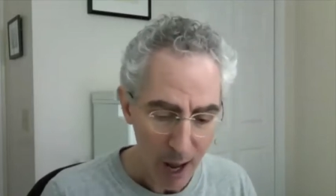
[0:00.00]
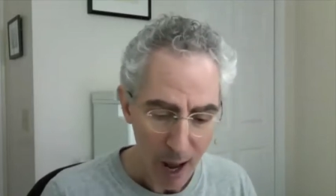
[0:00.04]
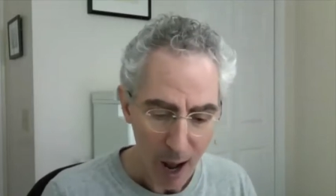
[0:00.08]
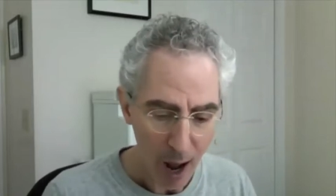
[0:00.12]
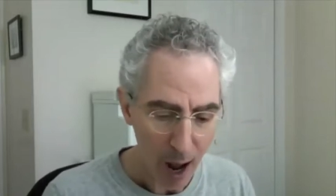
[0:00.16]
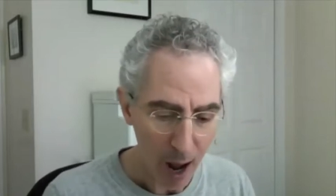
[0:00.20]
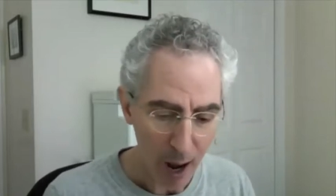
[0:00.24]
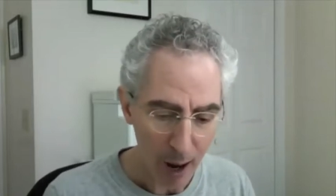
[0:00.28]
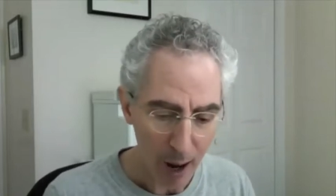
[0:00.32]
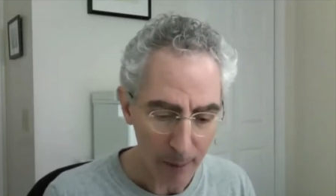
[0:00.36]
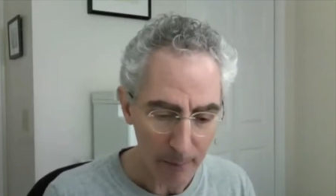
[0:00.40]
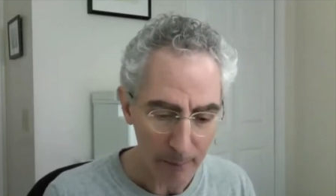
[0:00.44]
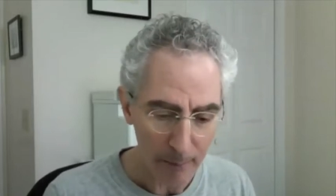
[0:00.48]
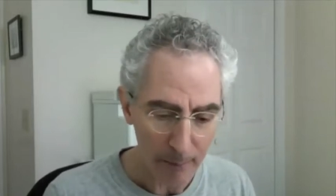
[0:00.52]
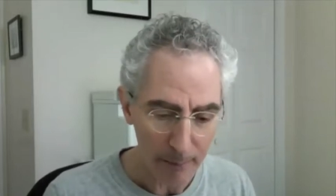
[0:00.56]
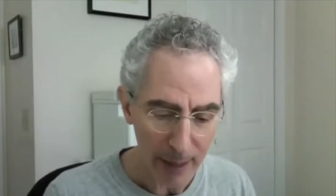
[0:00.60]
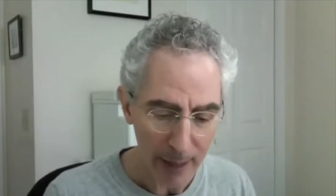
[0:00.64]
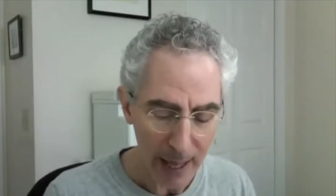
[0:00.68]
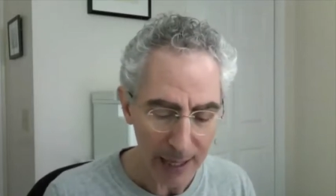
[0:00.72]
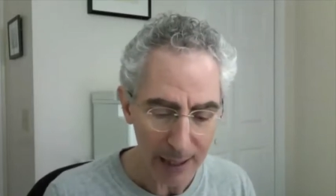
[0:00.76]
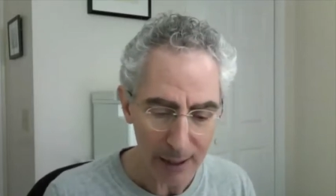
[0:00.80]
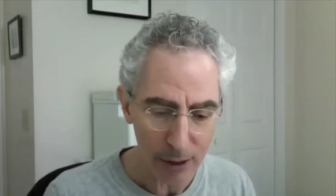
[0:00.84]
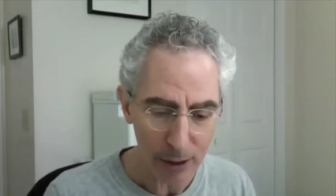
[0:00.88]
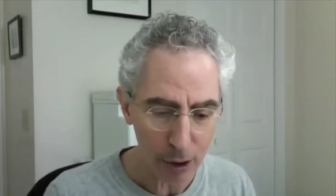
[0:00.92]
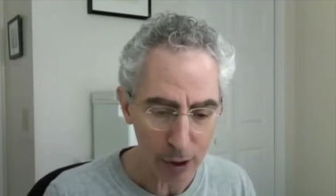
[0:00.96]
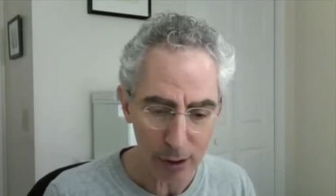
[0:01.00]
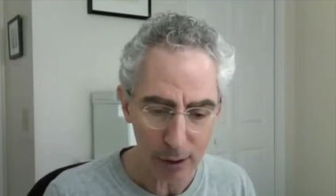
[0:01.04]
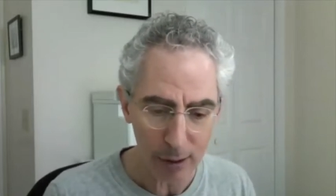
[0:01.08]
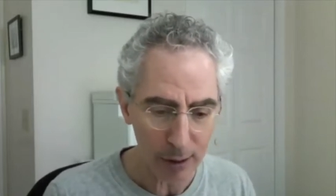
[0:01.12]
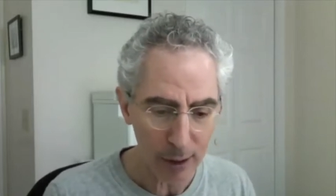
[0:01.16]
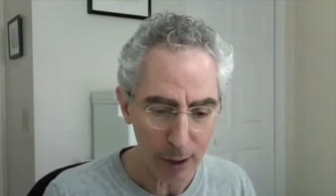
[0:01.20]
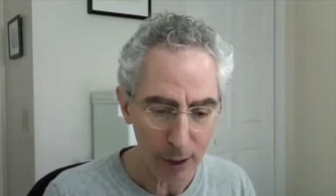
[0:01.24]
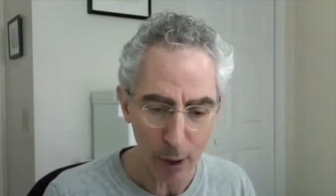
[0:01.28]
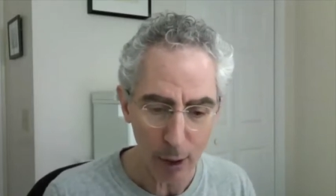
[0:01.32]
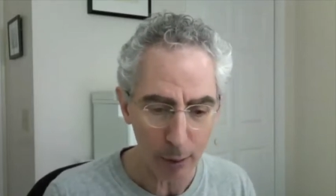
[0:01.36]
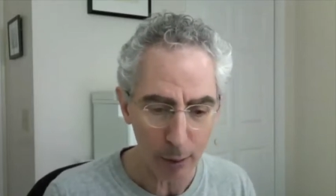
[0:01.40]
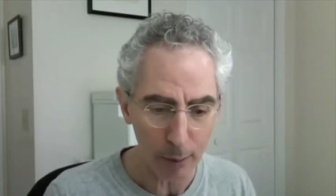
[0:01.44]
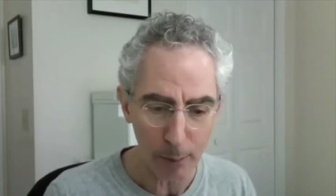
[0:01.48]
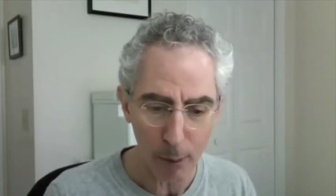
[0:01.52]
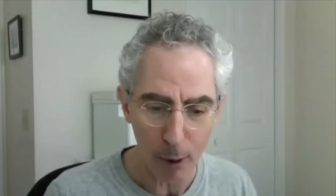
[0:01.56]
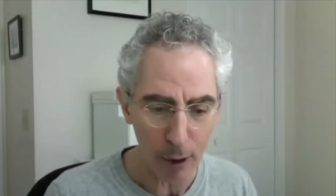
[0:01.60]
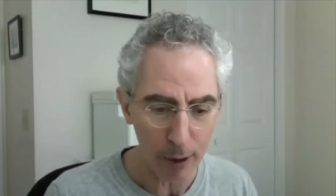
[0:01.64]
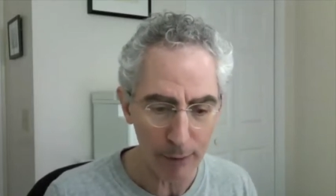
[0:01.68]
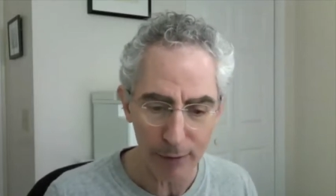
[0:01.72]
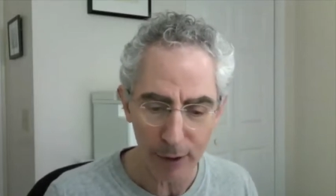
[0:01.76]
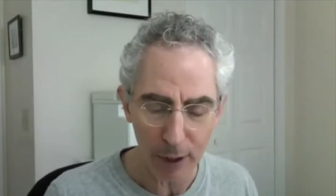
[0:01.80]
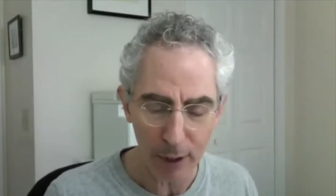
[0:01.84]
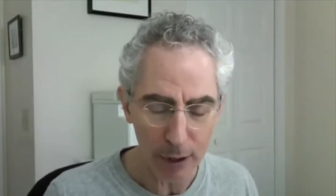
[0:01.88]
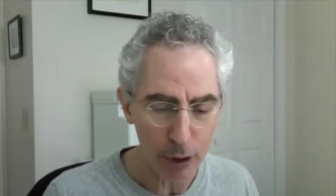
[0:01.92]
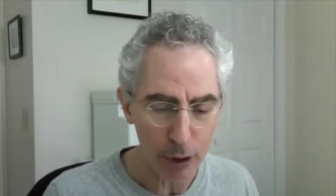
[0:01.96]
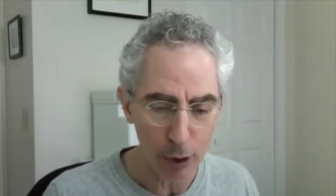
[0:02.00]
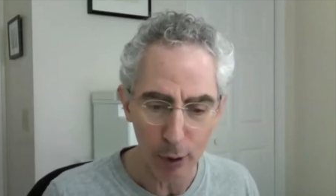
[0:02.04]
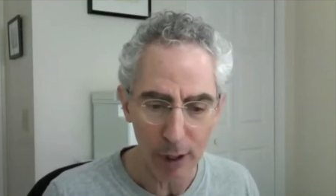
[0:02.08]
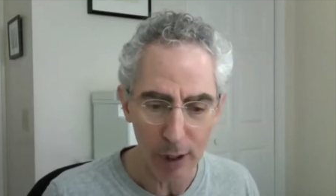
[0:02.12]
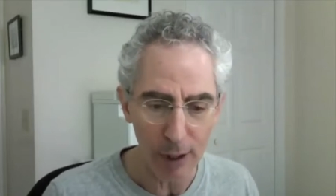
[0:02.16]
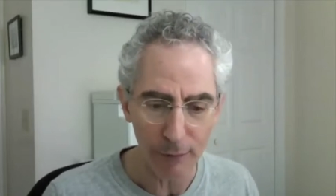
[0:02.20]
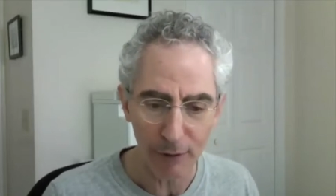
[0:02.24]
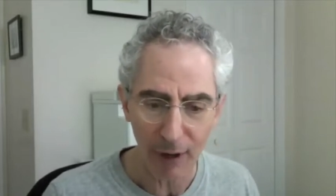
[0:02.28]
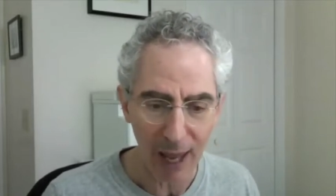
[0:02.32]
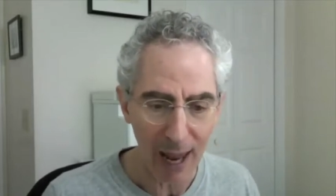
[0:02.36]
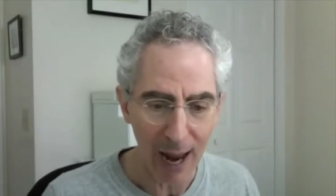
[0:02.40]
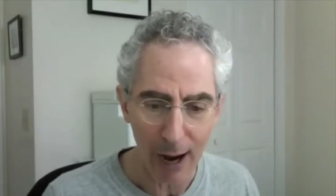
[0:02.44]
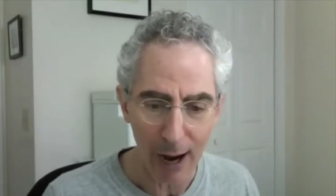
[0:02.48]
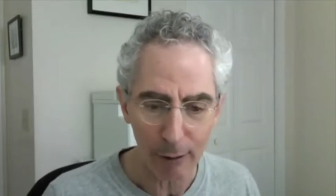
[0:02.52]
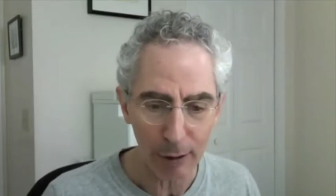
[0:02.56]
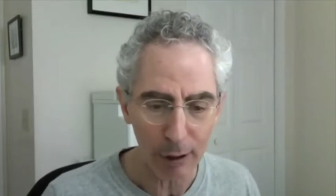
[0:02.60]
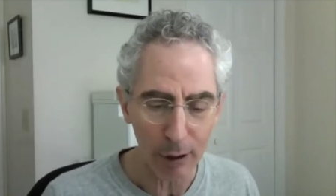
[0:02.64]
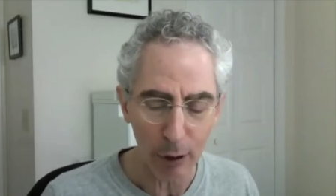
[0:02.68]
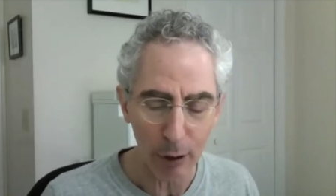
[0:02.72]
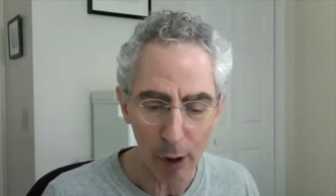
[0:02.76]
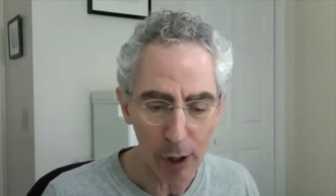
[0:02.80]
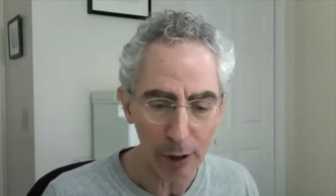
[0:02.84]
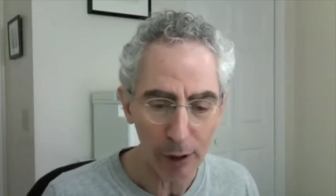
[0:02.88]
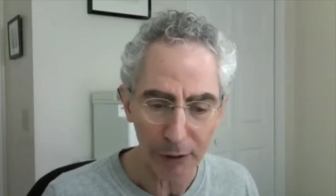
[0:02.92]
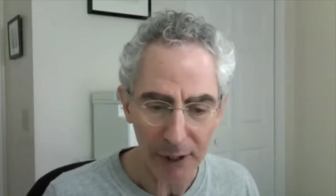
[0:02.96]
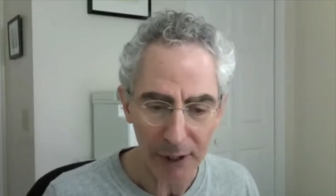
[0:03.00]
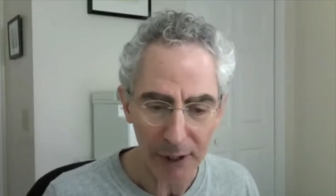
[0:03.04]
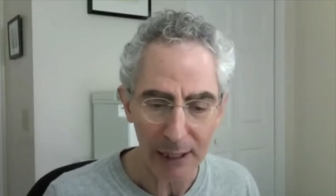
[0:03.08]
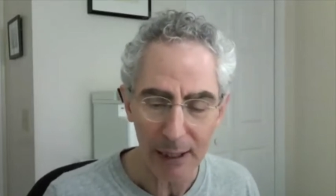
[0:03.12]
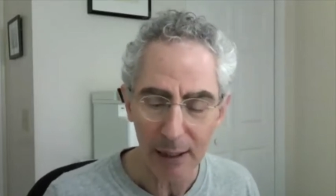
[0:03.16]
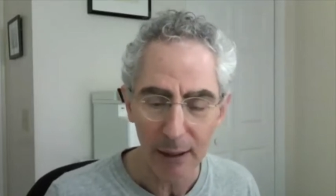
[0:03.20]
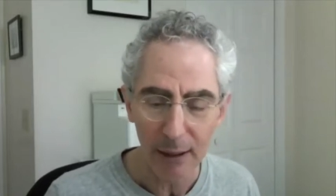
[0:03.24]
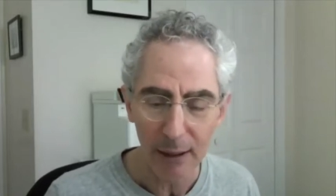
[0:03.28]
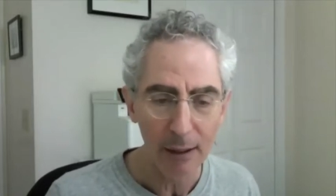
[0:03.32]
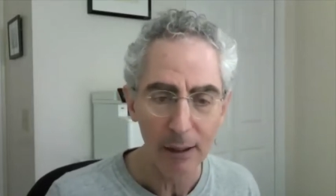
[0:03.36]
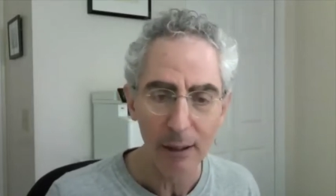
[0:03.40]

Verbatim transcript: Um, and it's just, you know, part of the duty of care and loyalty